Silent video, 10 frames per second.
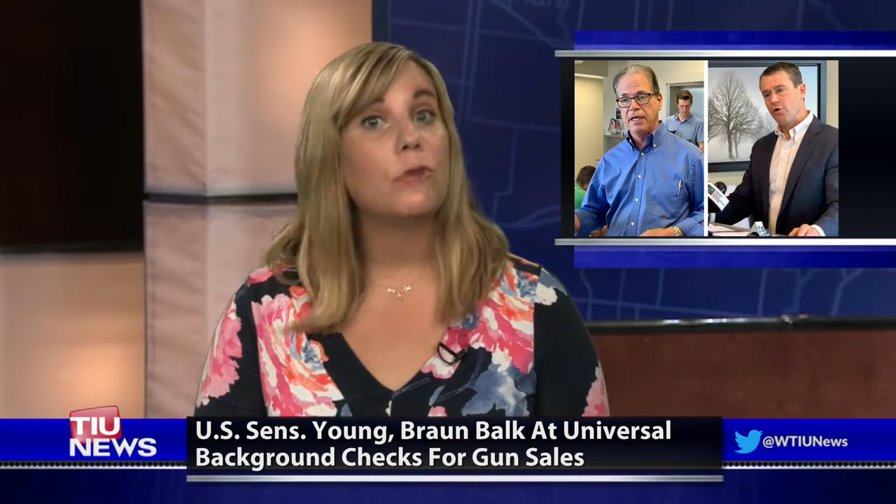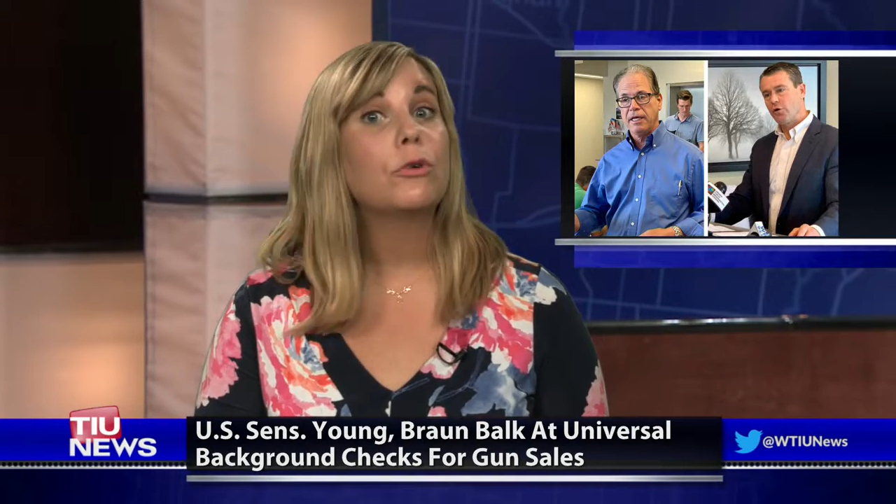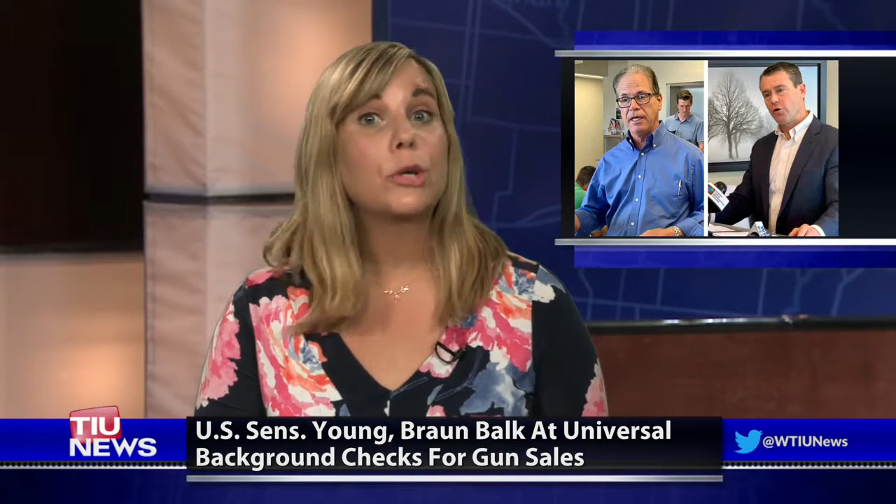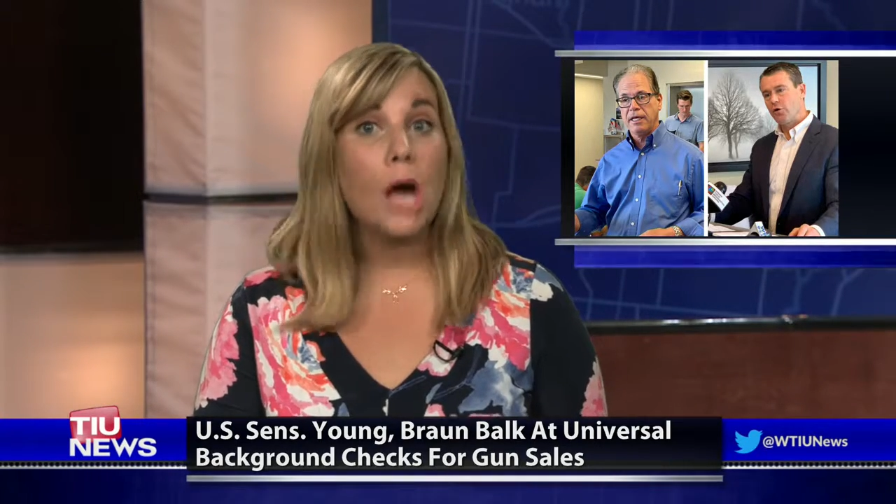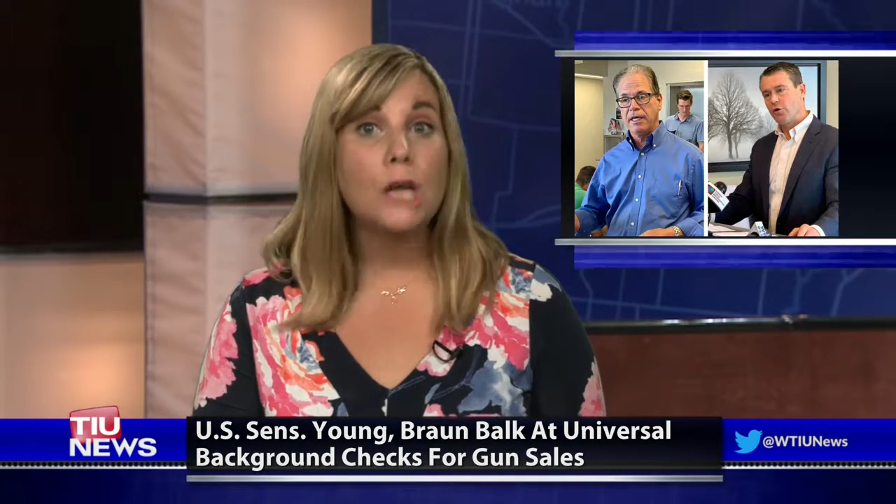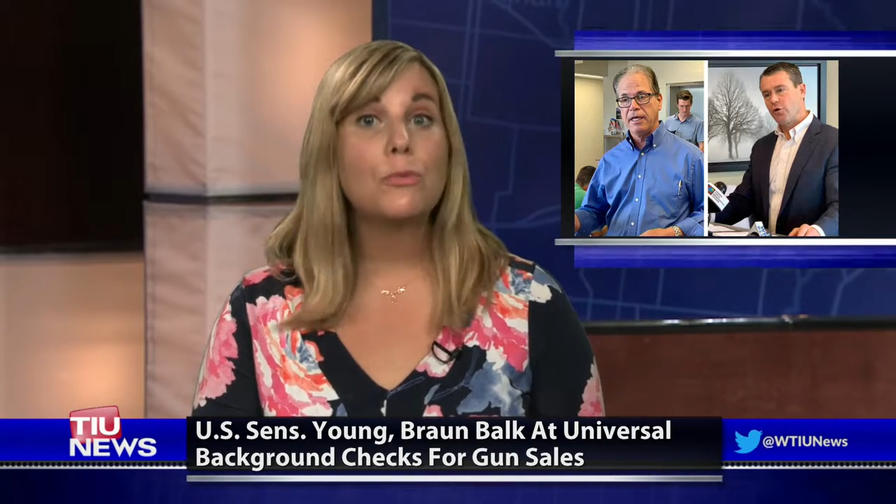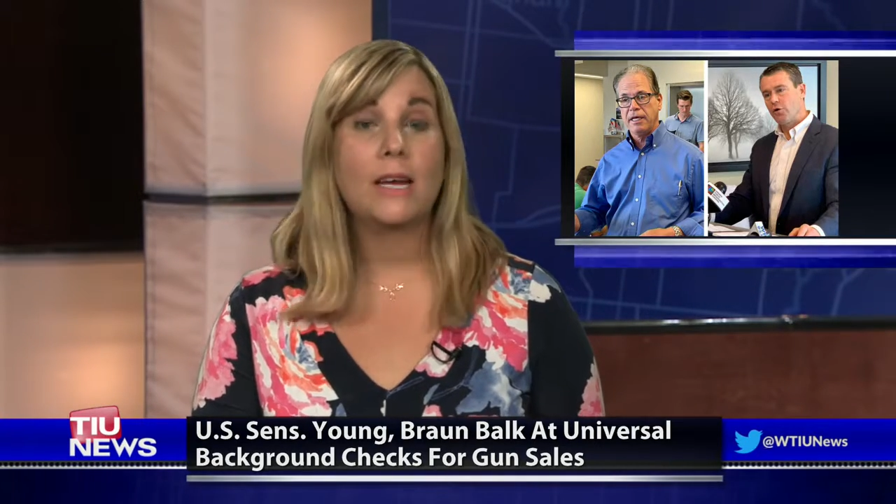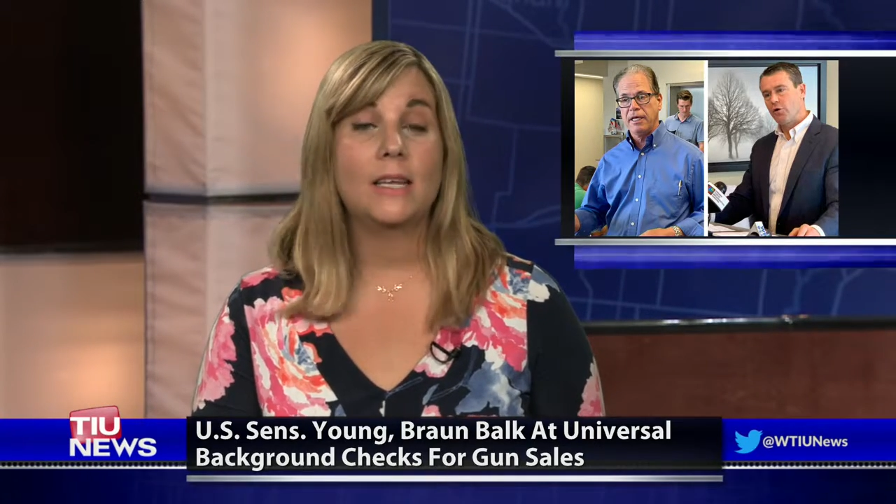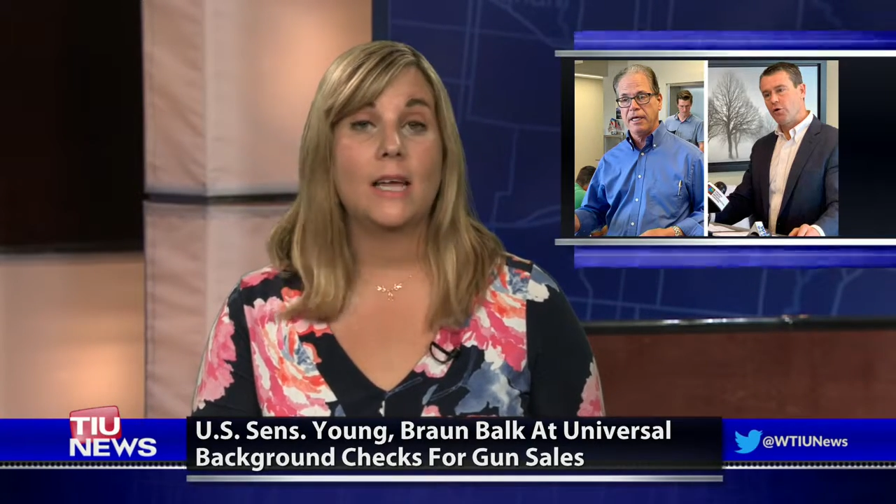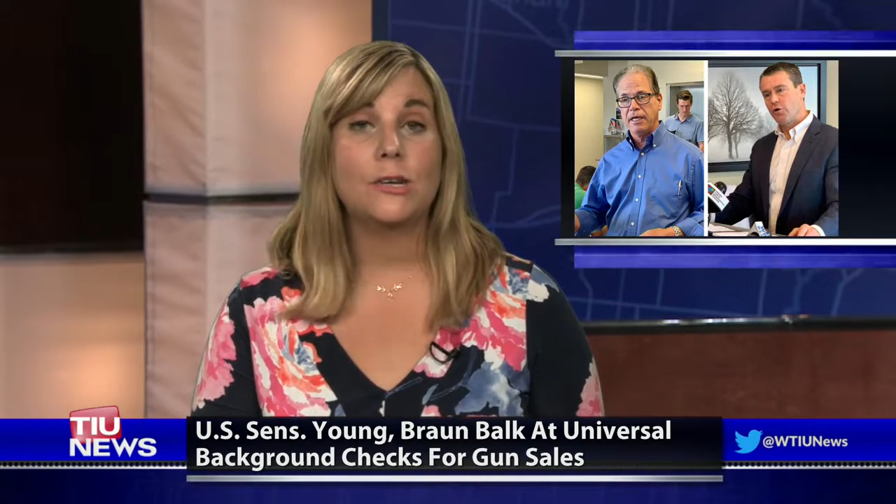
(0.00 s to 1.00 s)
over gun
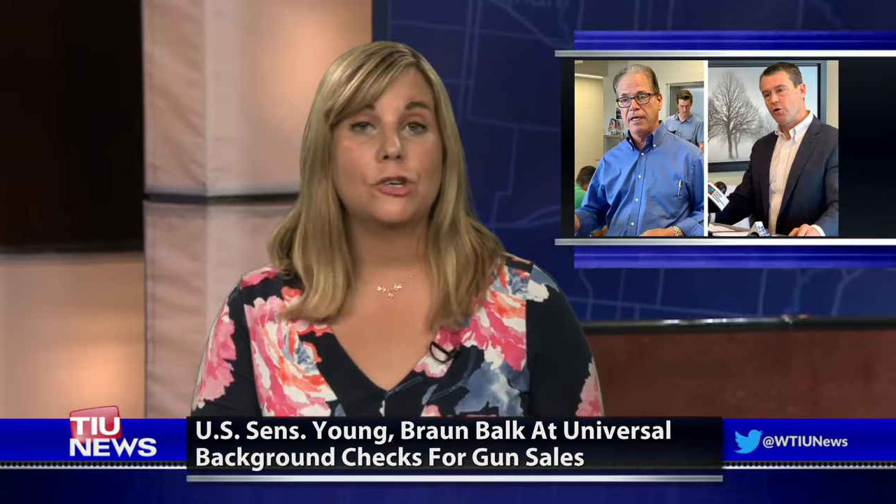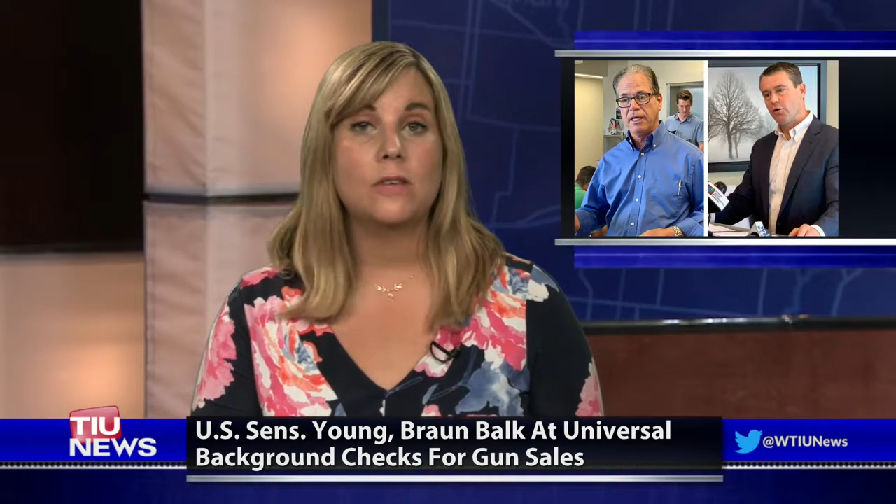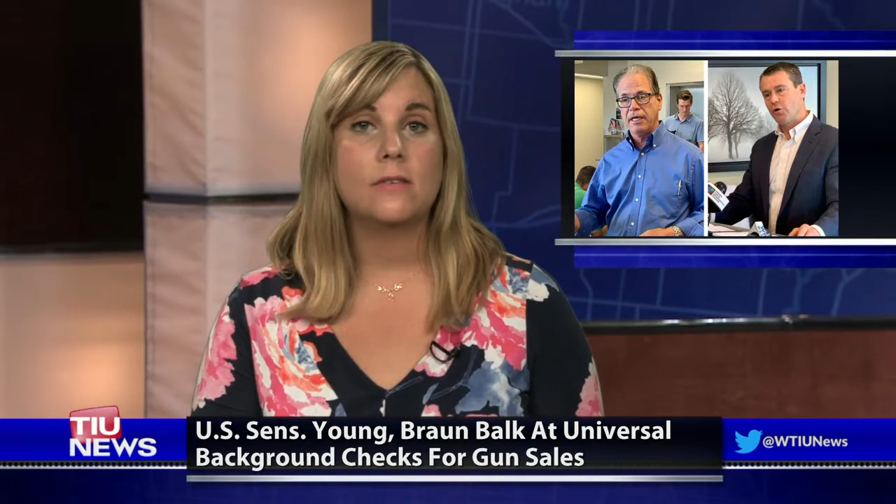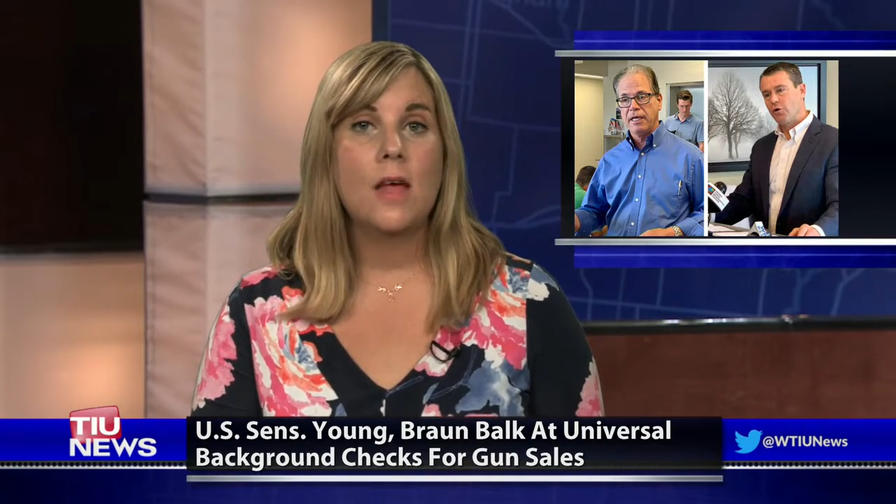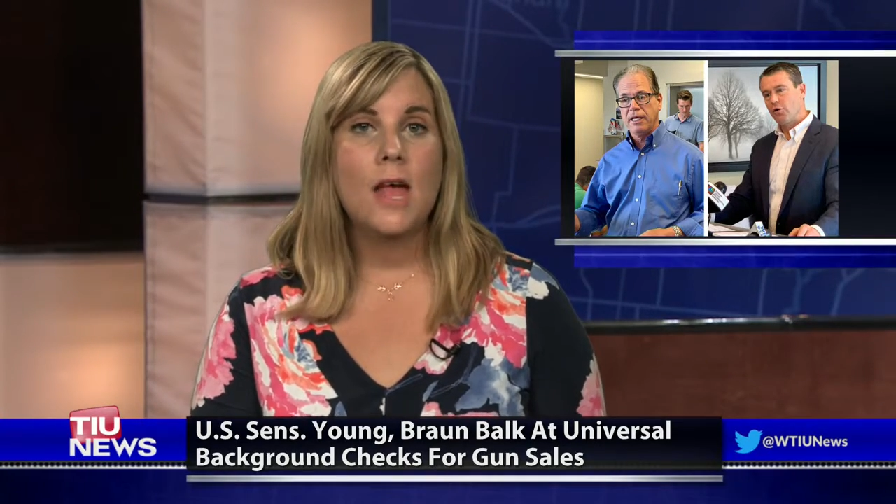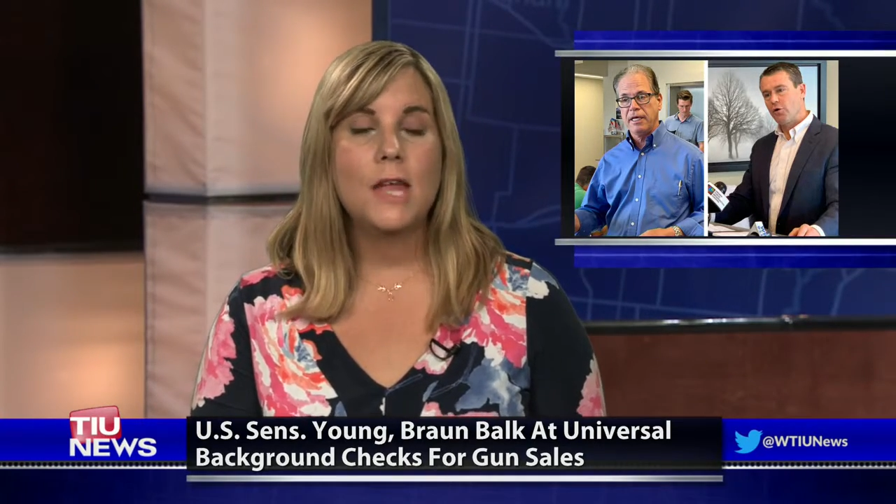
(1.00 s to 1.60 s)
regulations